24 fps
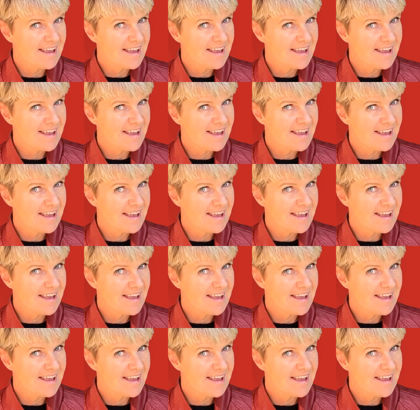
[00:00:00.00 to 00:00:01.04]

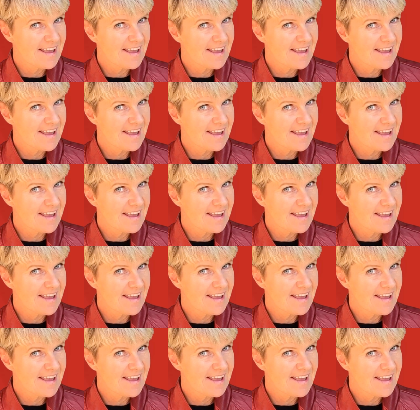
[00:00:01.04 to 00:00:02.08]

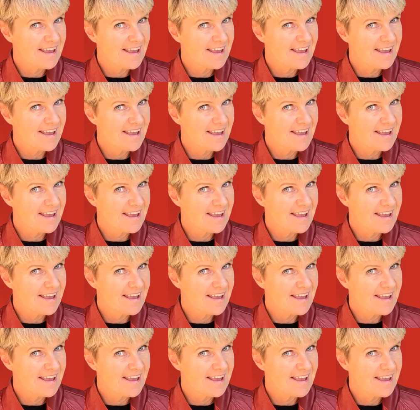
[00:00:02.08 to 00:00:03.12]

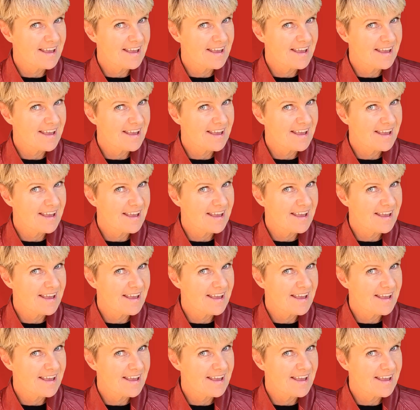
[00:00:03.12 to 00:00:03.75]
This is a still picture; no speech is visible.